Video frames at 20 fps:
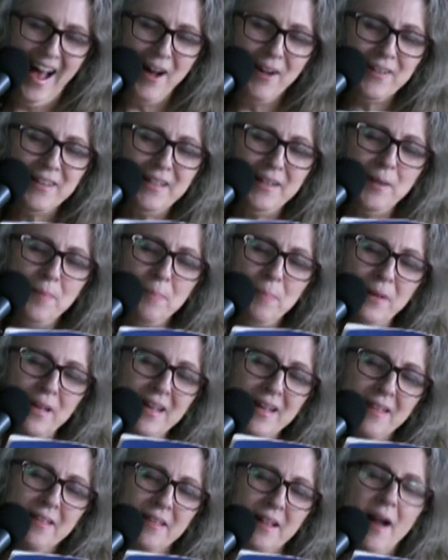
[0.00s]
How can it
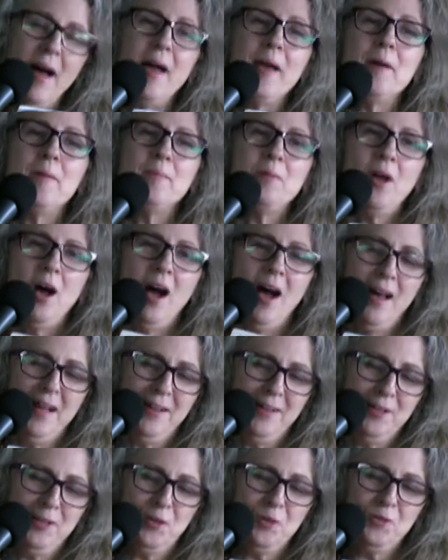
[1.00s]
be that I am not
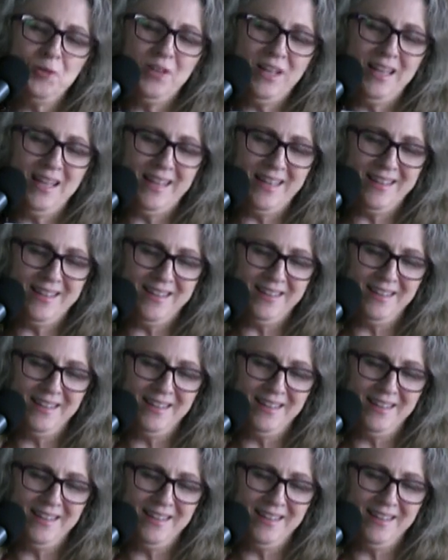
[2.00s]
unique?